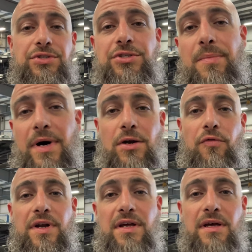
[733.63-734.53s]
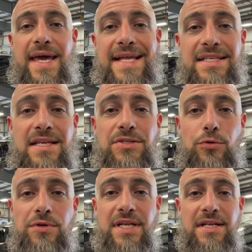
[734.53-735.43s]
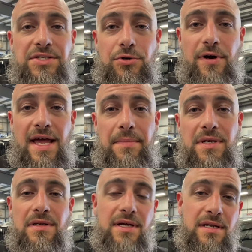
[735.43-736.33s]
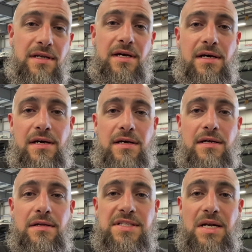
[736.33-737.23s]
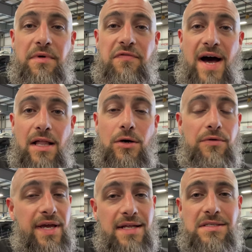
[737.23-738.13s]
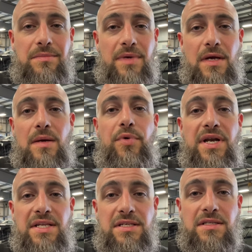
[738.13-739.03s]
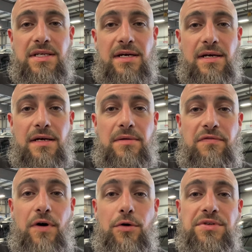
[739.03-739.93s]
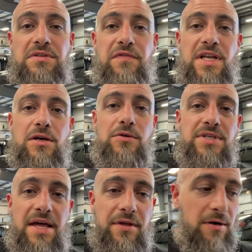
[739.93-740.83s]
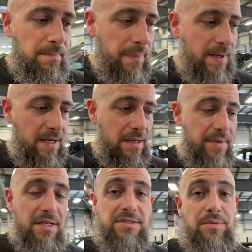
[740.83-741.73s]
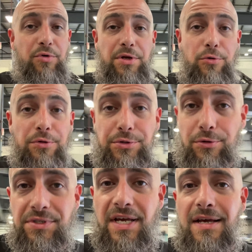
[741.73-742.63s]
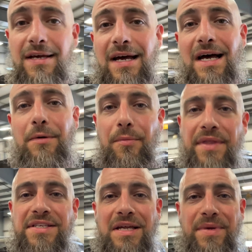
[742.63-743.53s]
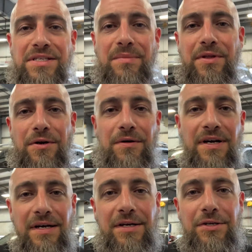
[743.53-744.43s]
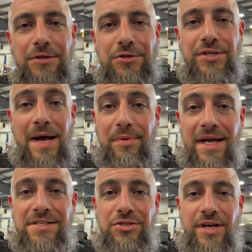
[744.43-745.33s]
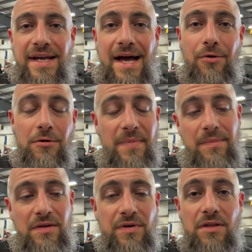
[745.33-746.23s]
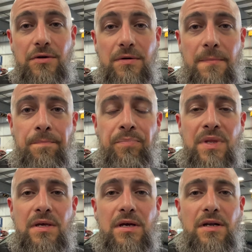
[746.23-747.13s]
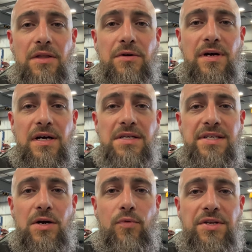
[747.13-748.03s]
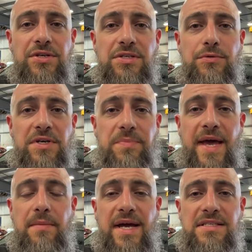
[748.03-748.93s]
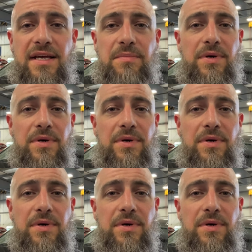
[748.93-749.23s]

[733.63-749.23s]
Jump on over to ATD Tools on Instagram and send them a follow. They got some pretty decent photos and videos on there, and some really cool tools. I'm hoping they send me some of their shop lights to check out, or maybe even another set of wrenches to expand my set.